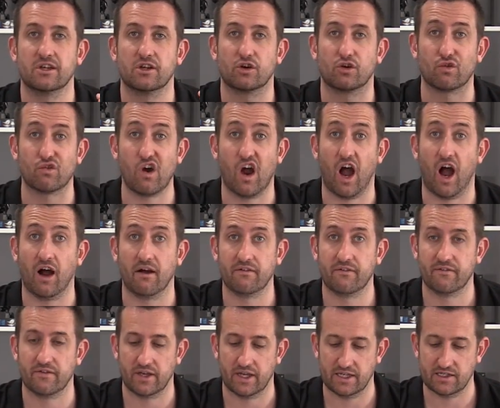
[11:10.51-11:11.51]

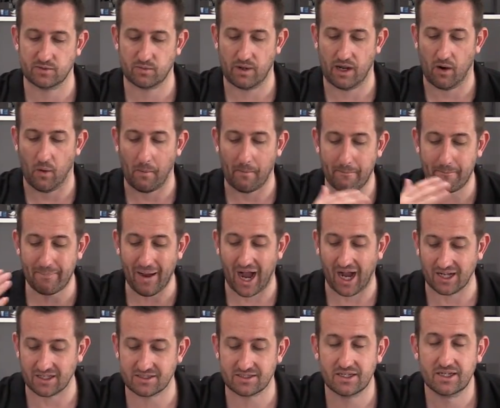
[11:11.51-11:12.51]
graph as well.
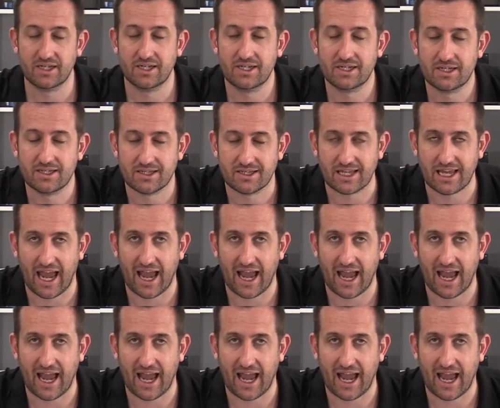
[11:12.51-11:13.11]
But the